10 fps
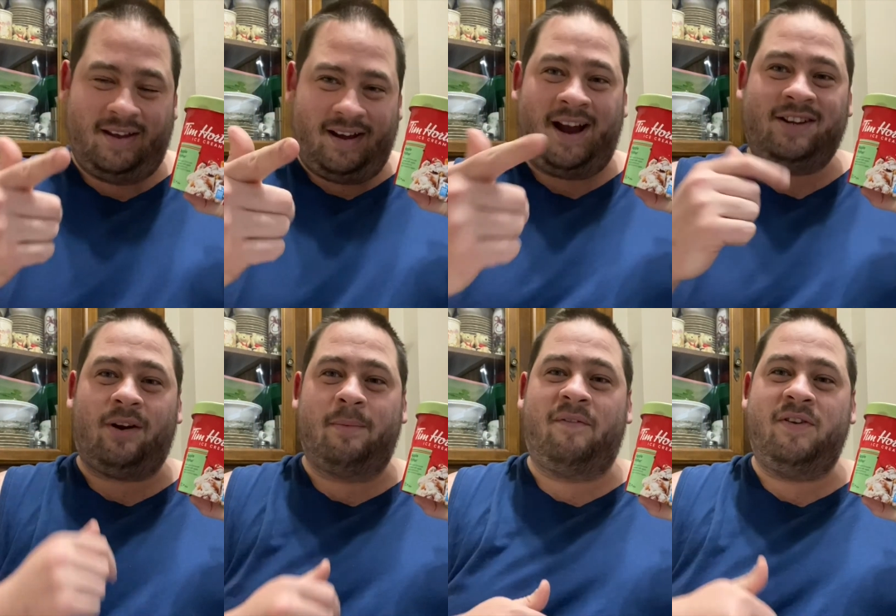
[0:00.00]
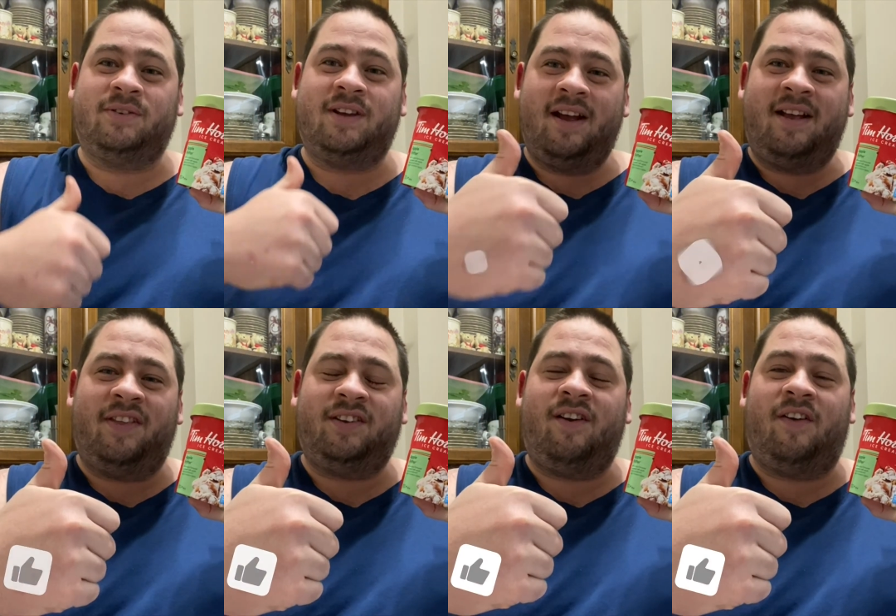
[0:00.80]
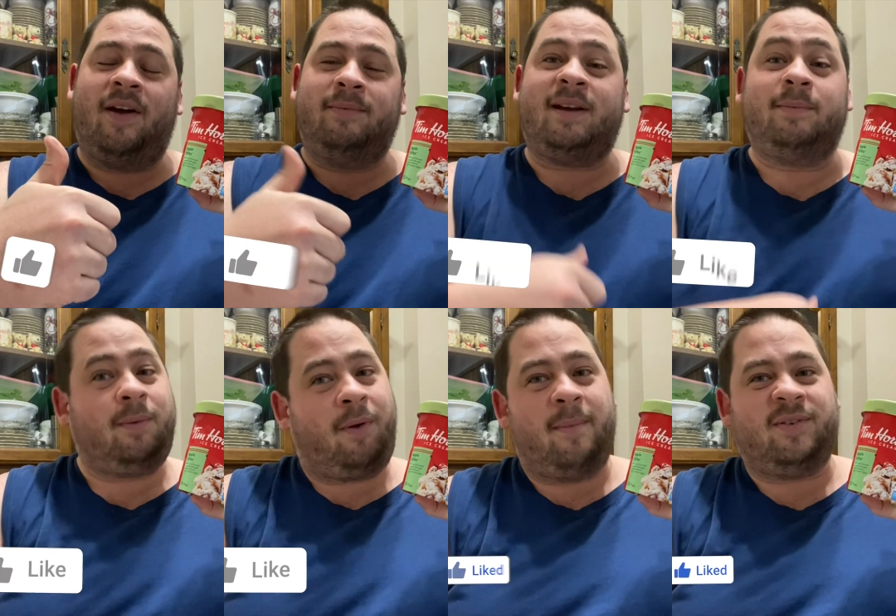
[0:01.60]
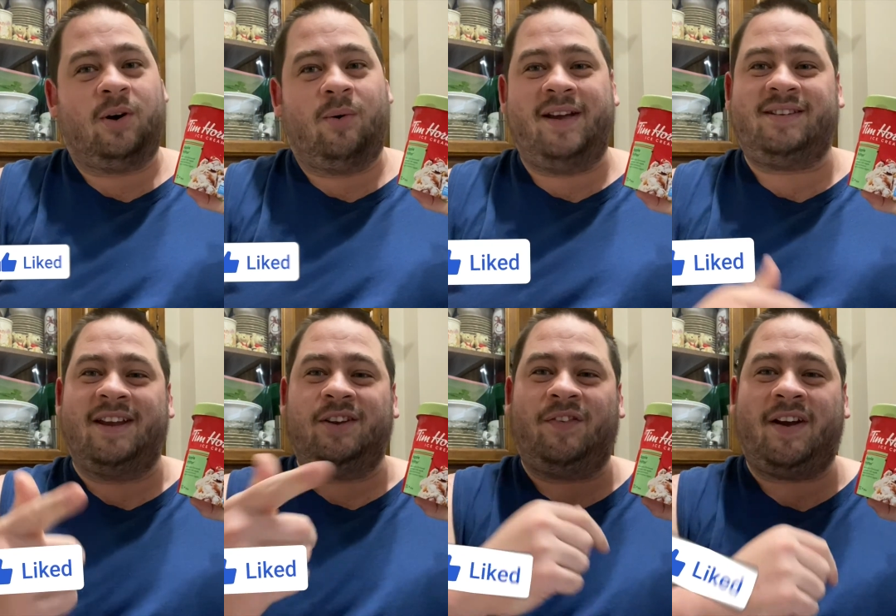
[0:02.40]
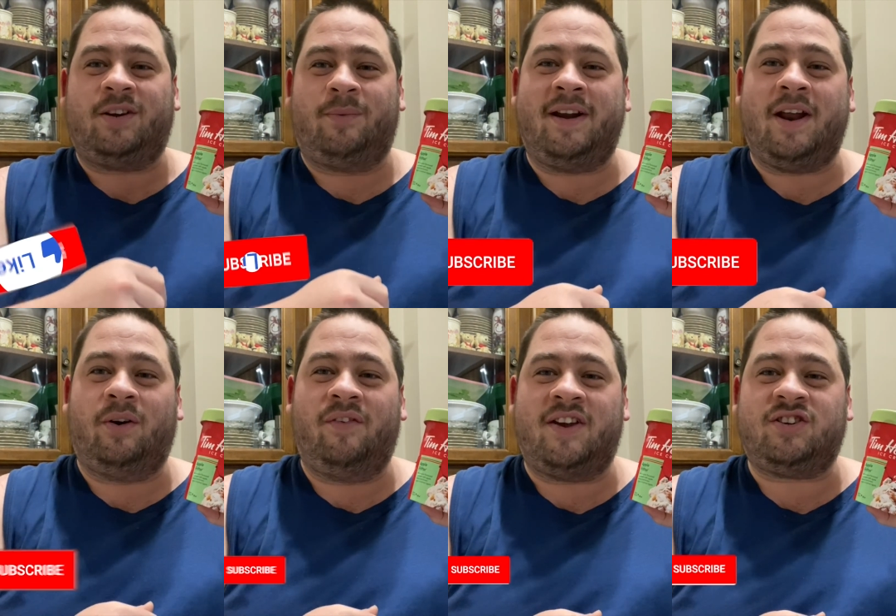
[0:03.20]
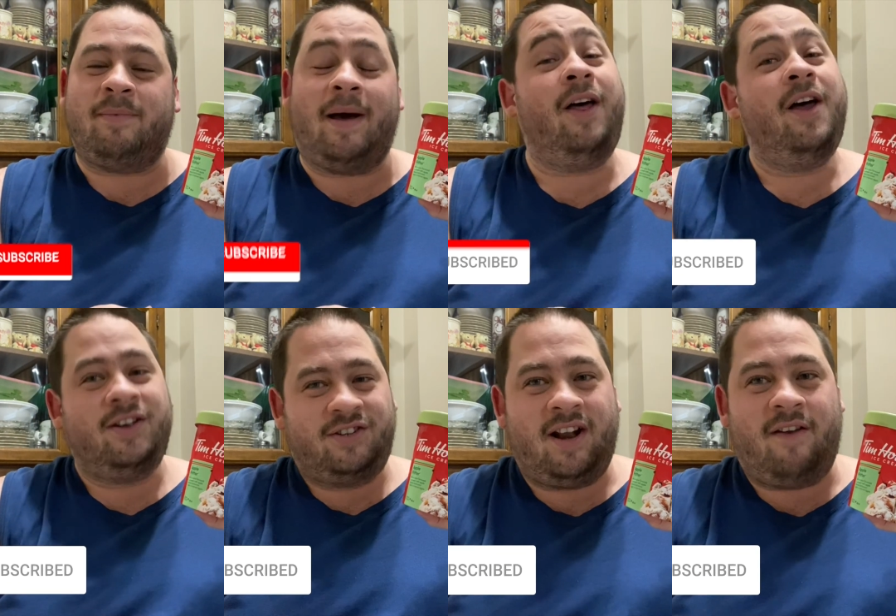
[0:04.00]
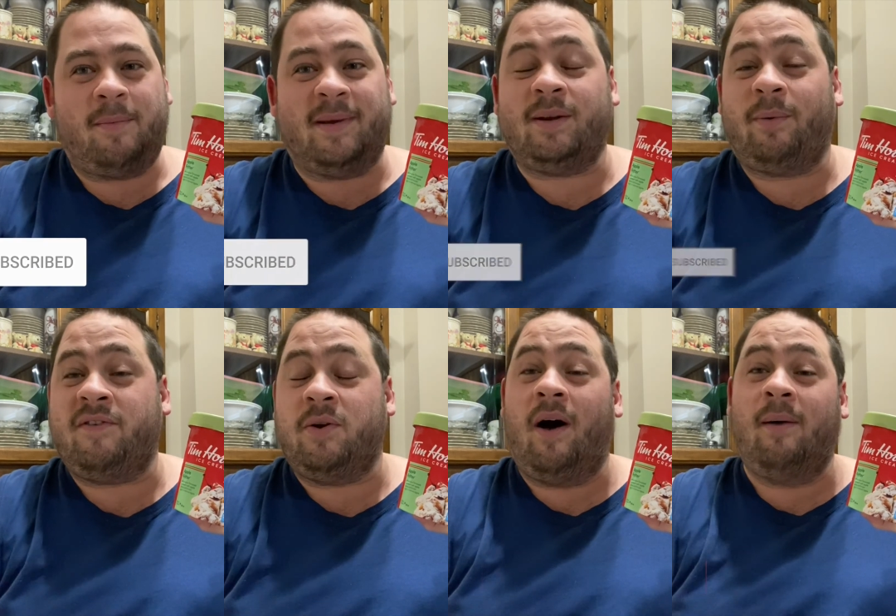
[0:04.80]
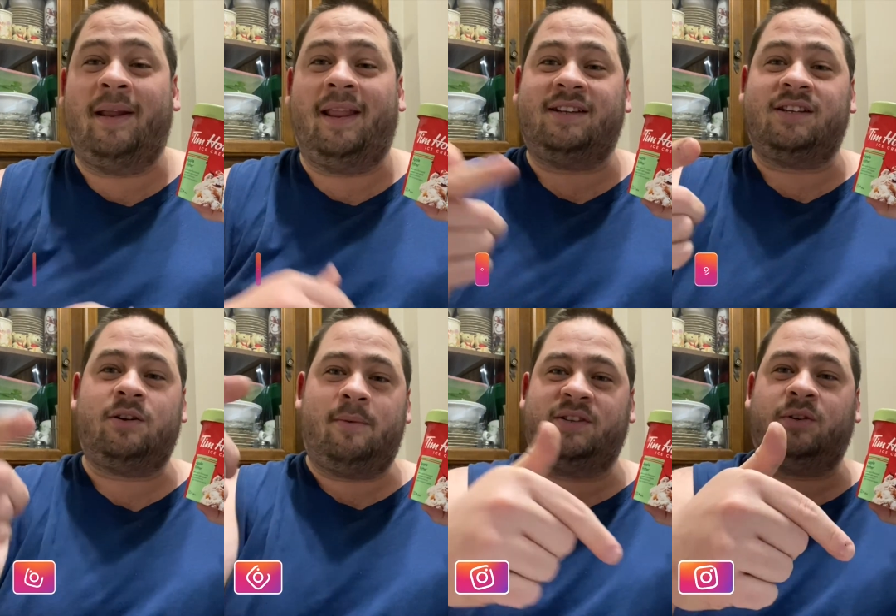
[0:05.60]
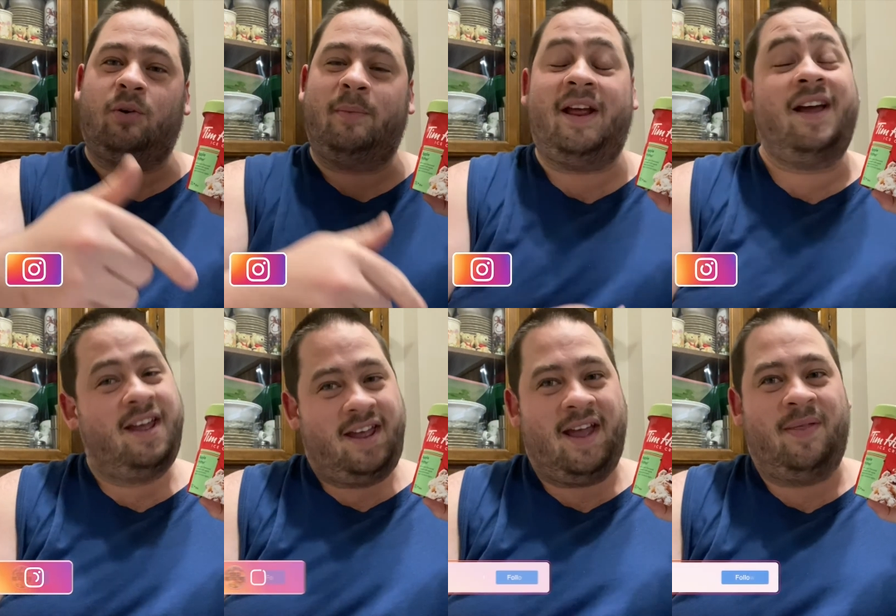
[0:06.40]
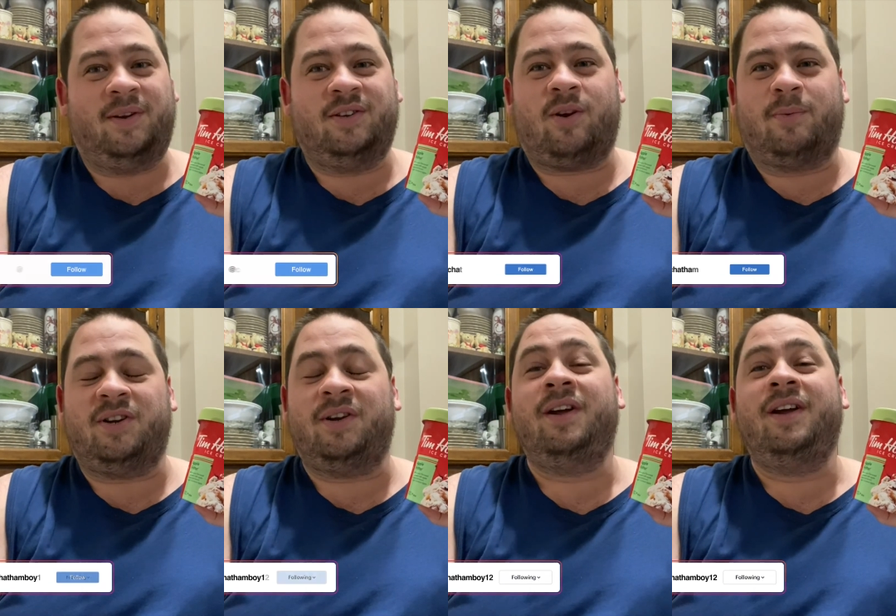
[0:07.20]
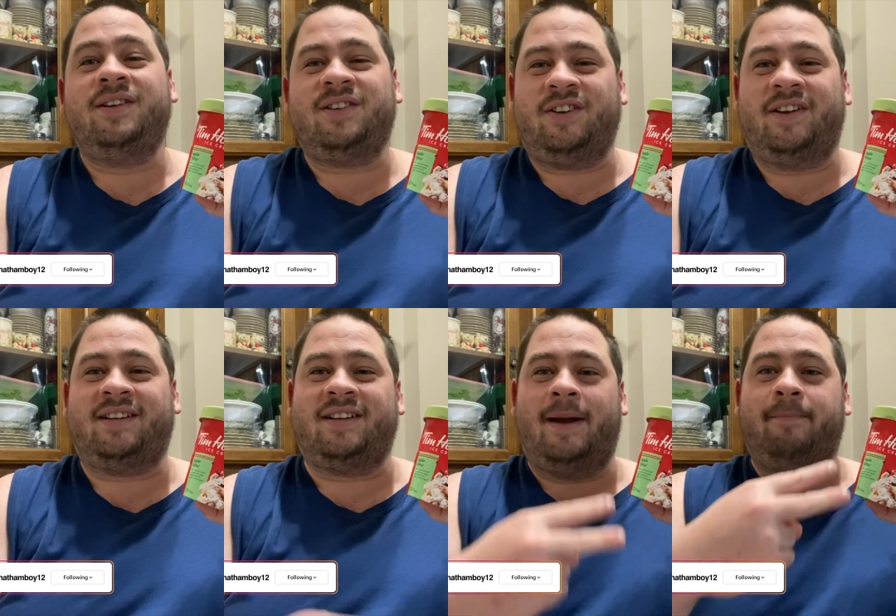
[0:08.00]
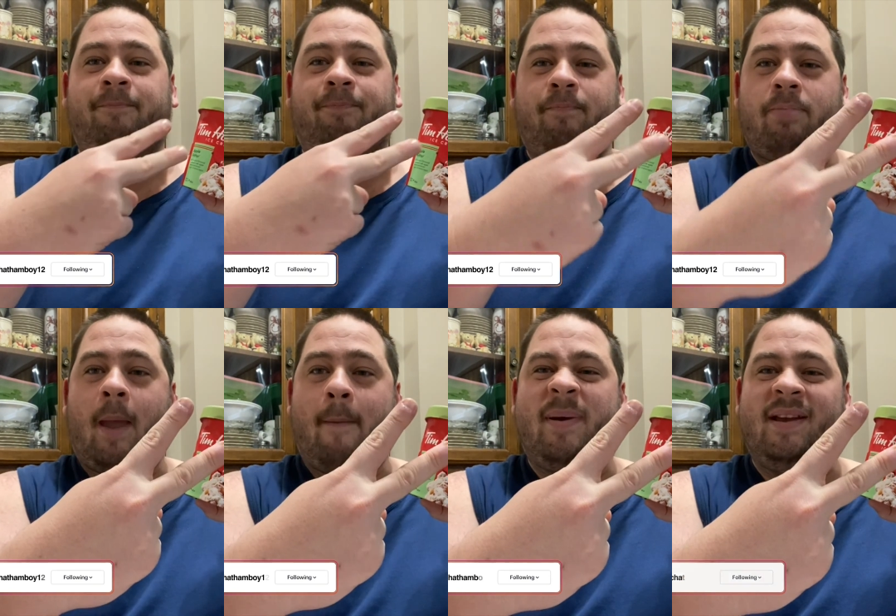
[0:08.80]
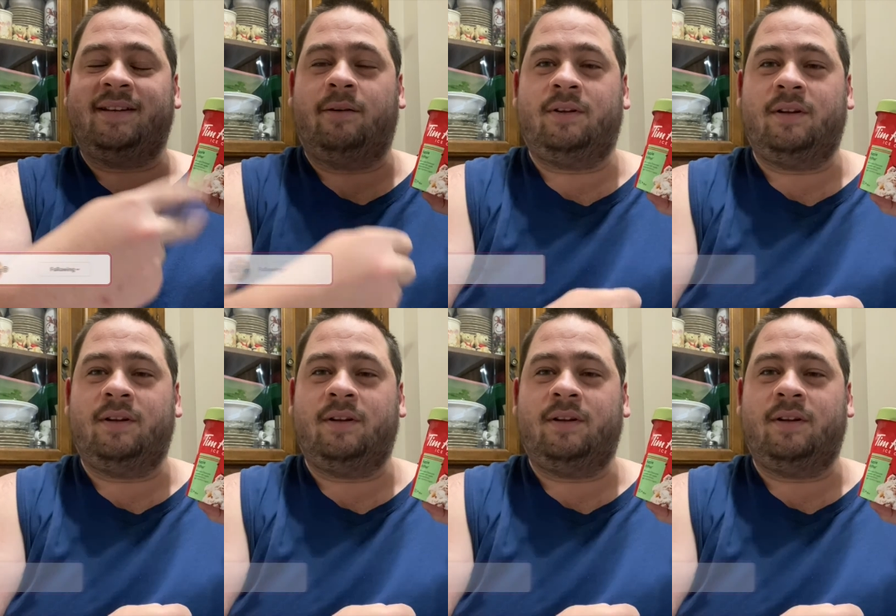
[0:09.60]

ice cream reviews, give this video a thumbs up, subscribe as always, and don't forget to ring that notification bell so you never miss a review. All my links to my social media in the description. So until next time, peace out.